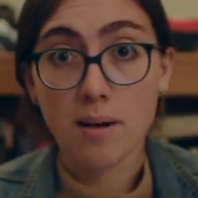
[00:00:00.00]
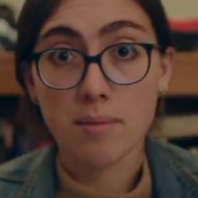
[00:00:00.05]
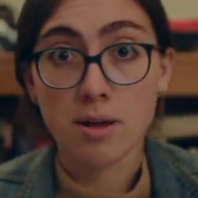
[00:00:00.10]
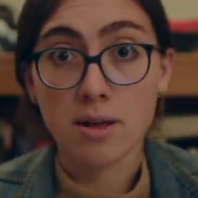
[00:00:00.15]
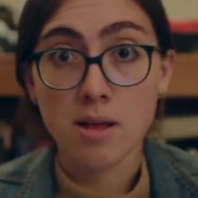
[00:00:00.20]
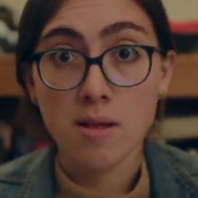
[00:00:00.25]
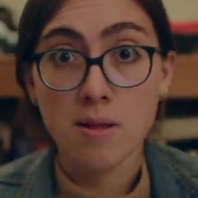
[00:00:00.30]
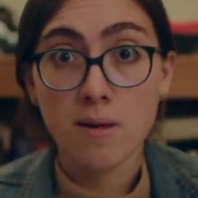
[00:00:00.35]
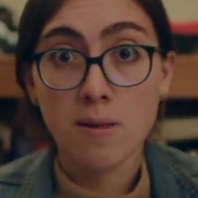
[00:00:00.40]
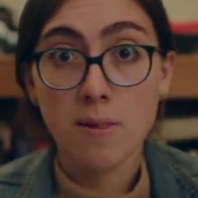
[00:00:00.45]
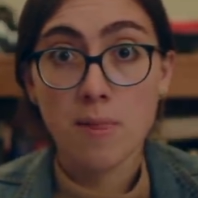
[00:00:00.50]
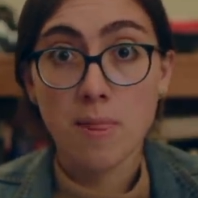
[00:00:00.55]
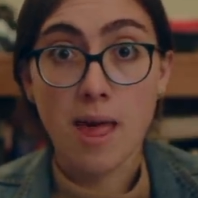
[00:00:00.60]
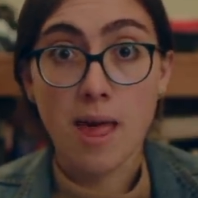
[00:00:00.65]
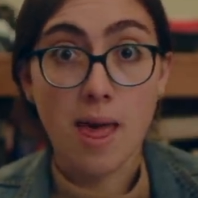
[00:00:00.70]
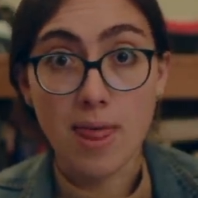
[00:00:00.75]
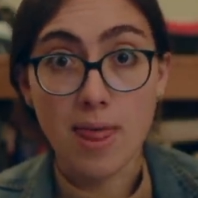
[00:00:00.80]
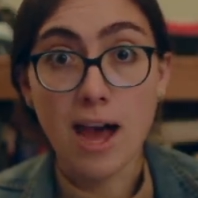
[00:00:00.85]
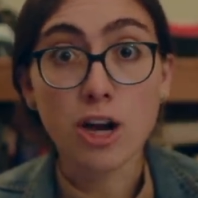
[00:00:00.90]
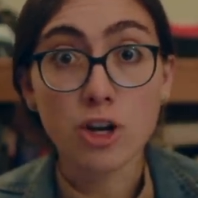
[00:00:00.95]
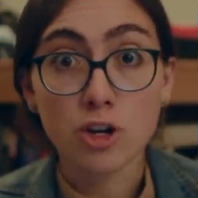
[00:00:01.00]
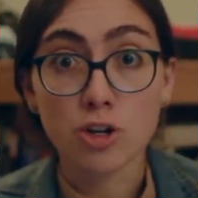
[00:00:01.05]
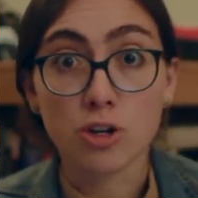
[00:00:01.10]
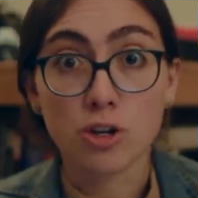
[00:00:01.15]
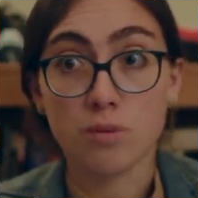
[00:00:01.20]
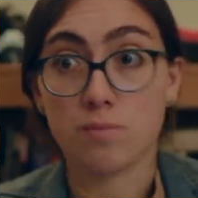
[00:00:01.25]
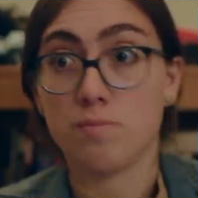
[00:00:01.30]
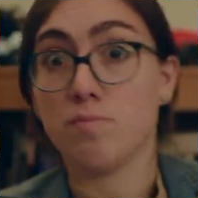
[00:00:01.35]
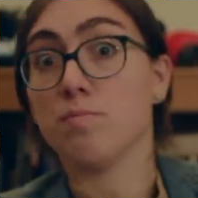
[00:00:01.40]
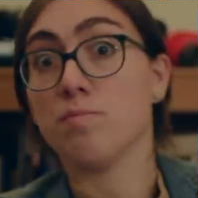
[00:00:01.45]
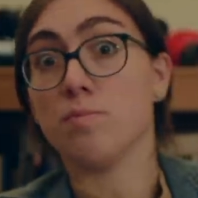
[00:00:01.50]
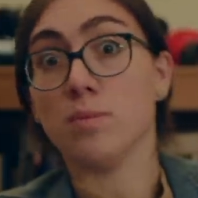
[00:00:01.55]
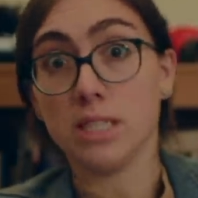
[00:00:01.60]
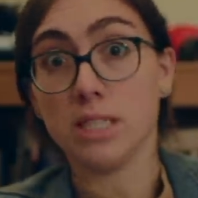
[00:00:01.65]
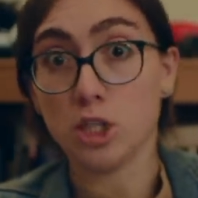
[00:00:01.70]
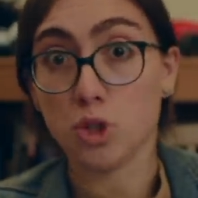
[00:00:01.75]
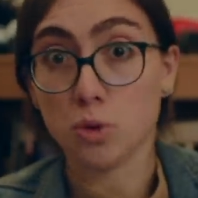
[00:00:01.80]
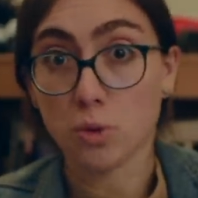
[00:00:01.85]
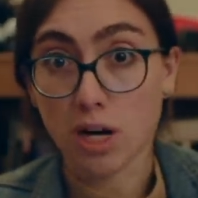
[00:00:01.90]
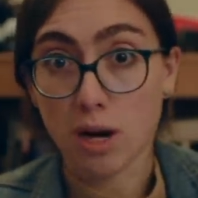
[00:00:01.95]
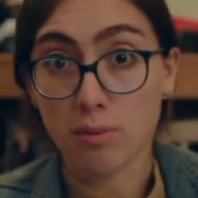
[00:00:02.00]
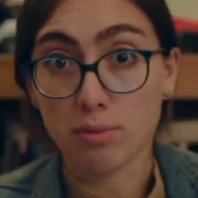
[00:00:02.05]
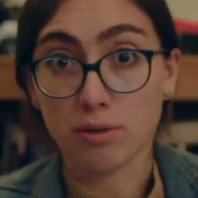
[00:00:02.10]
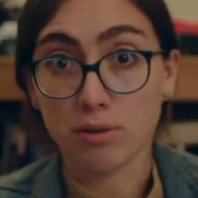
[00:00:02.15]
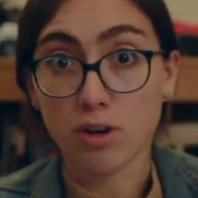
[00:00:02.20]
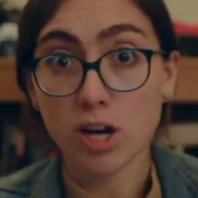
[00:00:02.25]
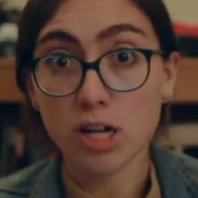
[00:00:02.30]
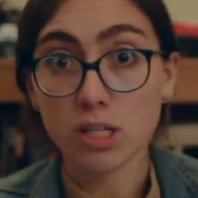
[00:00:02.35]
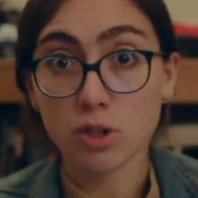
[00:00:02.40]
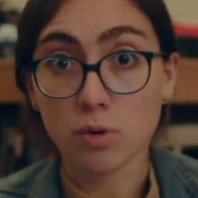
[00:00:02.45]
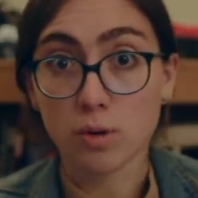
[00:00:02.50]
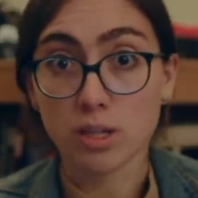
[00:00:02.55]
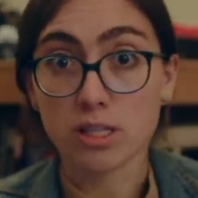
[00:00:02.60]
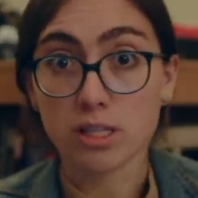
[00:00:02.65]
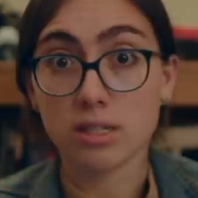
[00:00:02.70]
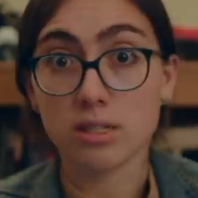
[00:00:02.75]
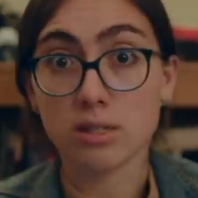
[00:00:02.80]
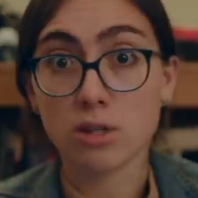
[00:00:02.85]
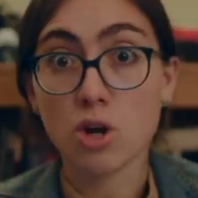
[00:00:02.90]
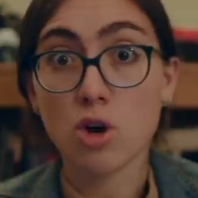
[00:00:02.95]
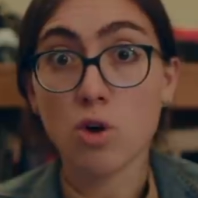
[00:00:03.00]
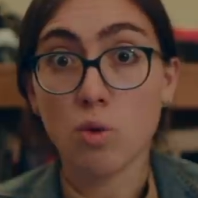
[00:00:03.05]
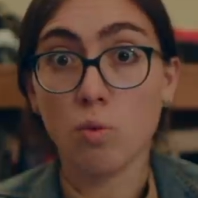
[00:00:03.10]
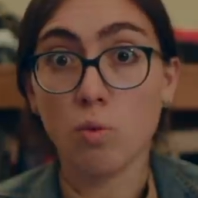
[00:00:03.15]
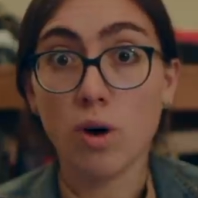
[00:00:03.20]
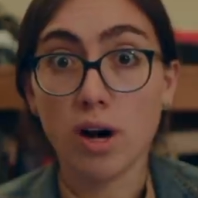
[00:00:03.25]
Um, and that could lead to a couple of consequences.